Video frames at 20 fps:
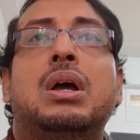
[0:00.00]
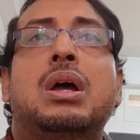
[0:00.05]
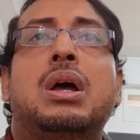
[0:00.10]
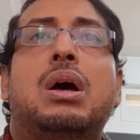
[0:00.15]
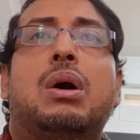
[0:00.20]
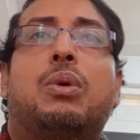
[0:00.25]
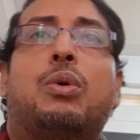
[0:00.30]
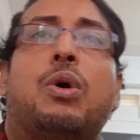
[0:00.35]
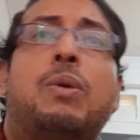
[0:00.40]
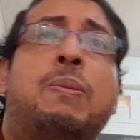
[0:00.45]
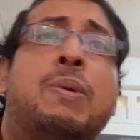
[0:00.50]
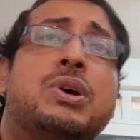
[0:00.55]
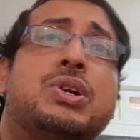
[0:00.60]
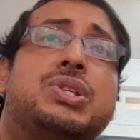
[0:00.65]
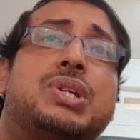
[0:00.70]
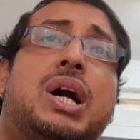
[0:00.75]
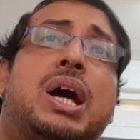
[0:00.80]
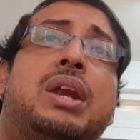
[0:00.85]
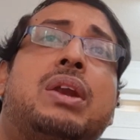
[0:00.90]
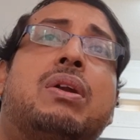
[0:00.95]
Robots
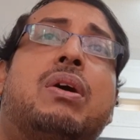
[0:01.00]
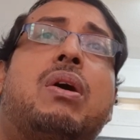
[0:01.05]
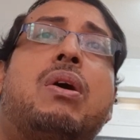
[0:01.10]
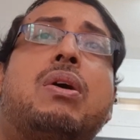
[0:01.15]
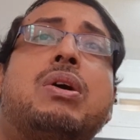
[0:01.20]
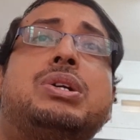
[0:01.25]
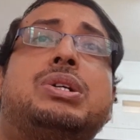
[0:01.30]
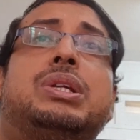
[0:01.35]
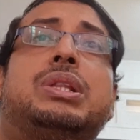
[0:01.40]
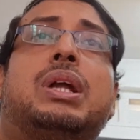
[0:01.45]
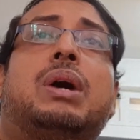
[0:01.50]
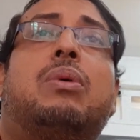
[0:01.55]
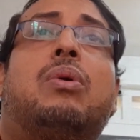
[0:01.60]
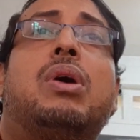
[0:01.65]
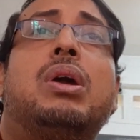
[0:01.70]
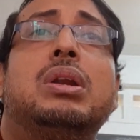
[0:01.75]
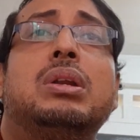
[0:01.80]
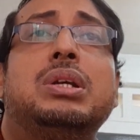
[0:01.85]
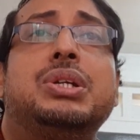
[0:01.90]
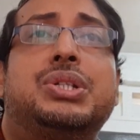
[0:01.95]
are not the
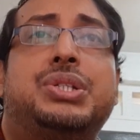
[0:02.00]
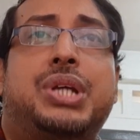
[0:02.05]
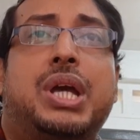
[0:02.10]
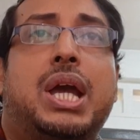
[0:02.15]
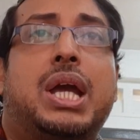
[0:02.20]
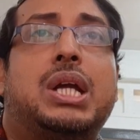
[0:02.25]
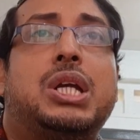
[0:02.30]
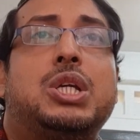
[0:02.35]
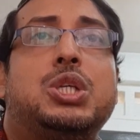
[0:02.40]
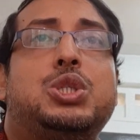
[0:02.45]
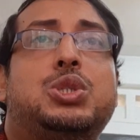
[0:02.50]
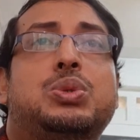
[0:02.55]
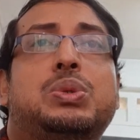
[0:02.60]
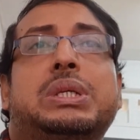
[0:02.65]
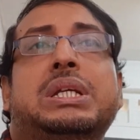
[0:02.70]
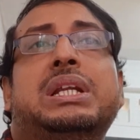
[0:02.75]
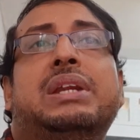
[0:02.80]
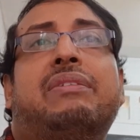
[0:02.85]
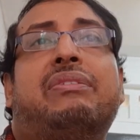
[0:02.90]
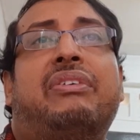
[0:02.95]
only tech to
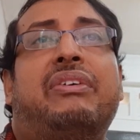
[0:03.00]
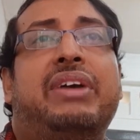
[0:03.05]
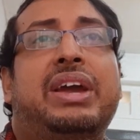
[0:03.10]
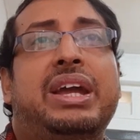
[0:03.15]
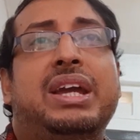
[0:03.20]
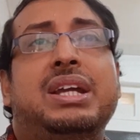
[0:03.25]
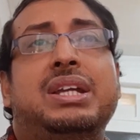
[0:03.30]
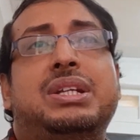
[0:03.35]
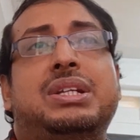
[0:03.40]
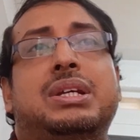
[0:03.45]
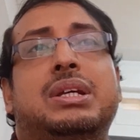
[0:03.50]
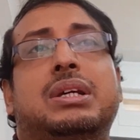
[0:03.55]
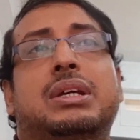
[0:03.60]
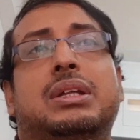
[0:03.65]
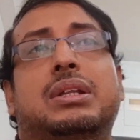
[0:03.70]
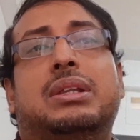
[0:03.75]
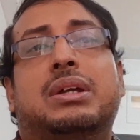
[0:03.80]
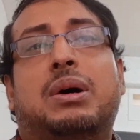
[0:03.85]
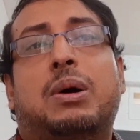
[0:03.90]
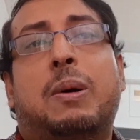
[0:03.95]
invade
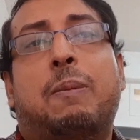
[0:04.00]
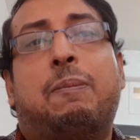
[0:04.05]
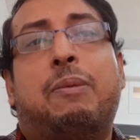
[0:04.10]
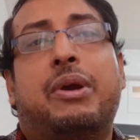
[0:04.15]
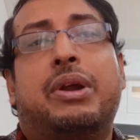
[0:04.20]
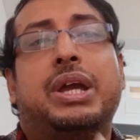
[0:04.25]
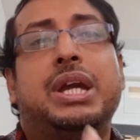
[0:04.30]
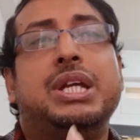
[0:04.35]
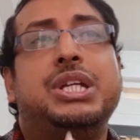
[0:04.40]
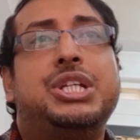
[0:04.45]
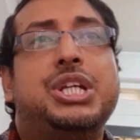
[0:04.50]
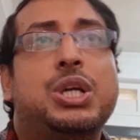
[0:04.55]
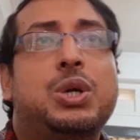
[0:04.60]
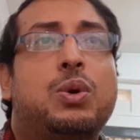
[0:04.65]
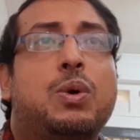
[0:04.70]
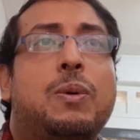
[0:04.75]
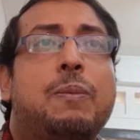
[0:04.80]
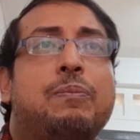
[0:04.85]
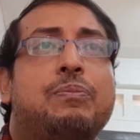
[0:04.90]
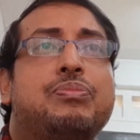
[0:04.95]
the operating
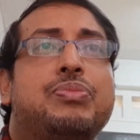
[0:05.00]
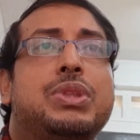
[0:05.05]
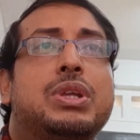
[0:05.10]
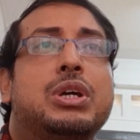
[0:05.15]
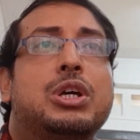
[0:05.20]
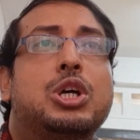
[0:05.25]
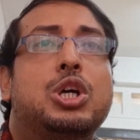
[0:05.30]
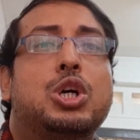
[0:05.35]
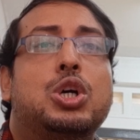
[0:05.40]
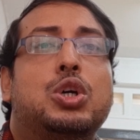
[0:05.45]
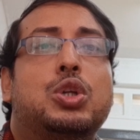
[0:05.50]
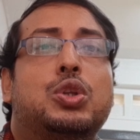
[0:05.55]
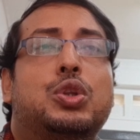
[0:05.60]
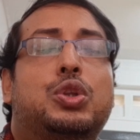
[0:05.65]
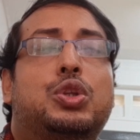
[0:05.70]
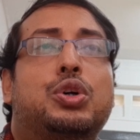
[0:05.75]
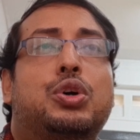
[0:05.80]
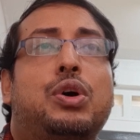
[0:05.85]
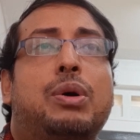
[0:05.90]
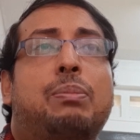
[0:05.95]
room,
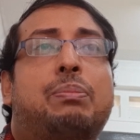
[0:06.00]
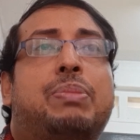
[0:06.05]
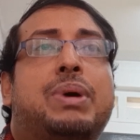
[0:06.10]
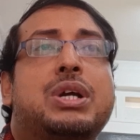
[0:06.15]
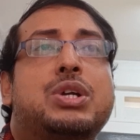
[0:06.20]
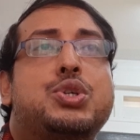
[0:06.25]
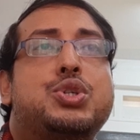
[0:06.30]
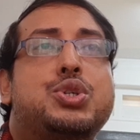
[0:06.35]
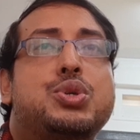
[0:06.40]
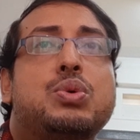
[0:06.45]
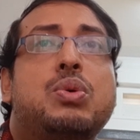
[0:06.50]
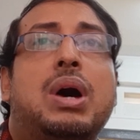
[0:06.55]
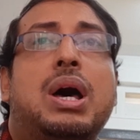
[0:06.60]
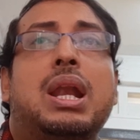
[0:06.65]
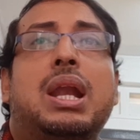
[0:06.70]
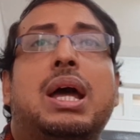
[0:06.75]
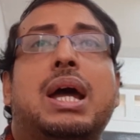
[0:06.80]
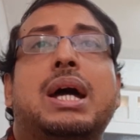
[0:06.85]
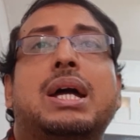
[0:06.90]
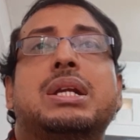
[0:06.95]
though
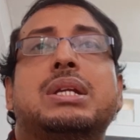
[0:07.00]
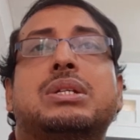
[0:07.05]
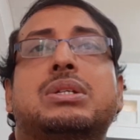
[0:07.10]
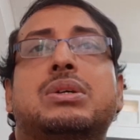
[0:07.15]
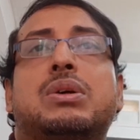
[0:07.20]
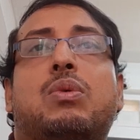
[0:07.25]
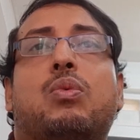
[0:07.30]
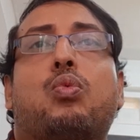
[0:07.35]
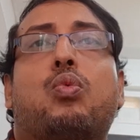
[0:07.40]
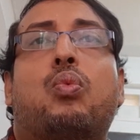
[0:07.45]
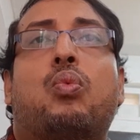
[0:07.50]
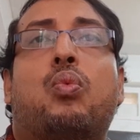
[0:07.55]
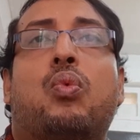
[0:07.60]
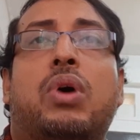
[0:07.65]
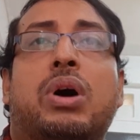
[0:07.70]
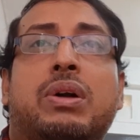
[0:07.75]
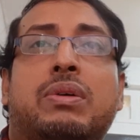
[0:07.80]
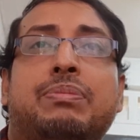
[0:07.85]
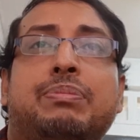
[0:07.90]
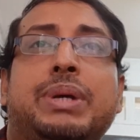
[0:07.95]
virtual and
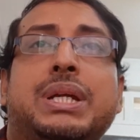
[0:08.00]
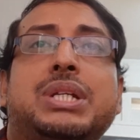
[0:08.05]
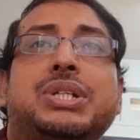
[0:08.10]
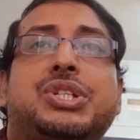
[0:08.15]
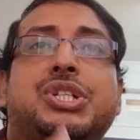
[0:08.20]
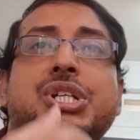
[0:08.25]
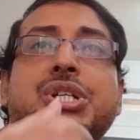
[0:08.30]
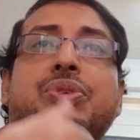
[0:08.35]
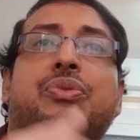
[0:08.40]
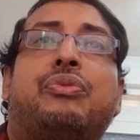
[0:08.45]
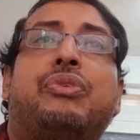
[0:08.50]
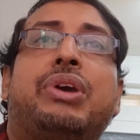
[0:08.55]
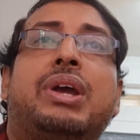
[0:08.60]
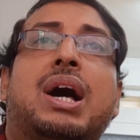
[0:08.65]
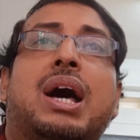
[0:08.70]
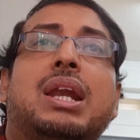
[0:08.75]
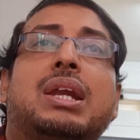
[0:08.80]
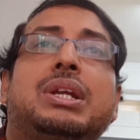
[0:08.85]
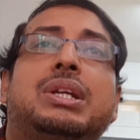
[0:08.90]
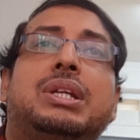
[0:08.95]
augmented
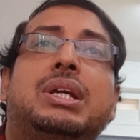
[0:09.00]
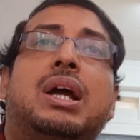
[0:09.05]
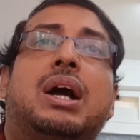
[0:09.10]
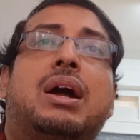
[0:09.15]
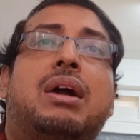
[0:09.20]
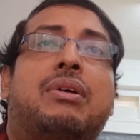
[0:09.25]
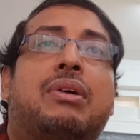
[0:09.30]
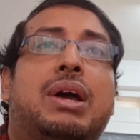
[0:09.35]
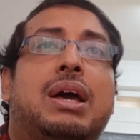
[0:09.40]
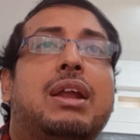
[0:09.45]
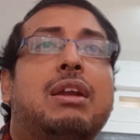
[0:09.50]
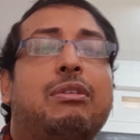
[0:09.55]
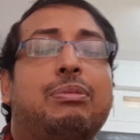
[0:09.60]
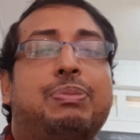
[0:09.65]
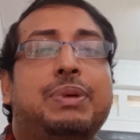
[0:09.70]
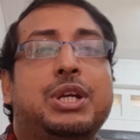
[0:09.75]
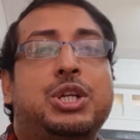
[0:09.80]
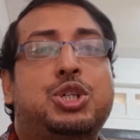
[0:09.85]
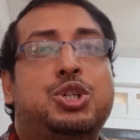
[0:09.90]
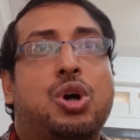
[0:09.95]
reality are
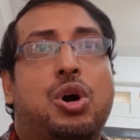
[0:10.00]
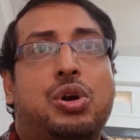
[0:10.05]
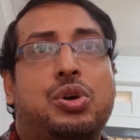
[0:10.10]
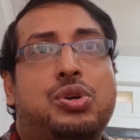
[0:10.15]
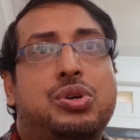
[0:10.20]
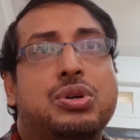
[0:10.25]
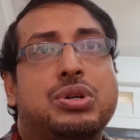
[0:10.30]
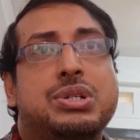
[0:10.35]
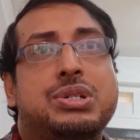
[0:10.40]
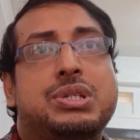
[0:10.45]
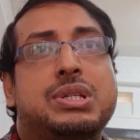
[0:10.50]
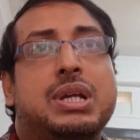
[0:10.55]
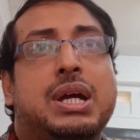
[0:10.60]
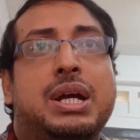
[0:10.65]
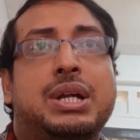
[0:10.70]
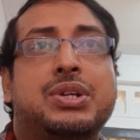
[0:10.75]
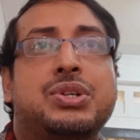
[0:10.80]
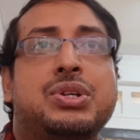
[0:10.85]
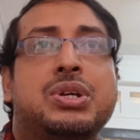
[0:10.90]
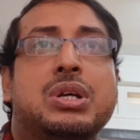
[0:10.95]
helping doctors
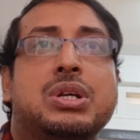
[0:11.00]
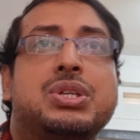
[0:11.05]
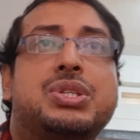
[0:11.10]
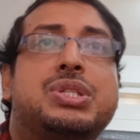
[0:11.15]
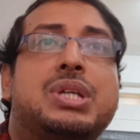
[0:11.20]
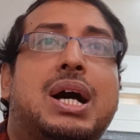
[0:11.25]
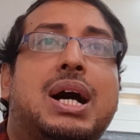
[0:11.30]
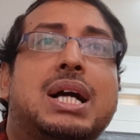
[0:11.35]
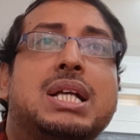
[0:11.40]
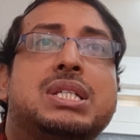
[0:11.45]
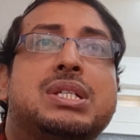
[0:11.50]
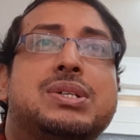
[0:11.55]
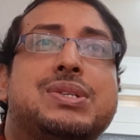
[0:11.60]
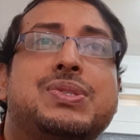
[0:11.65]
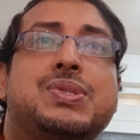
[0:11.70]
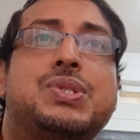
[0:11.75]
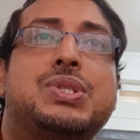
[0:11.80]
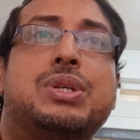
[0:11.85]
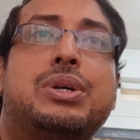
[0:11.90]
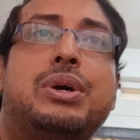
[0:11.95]
and
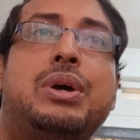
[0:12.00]
surgeons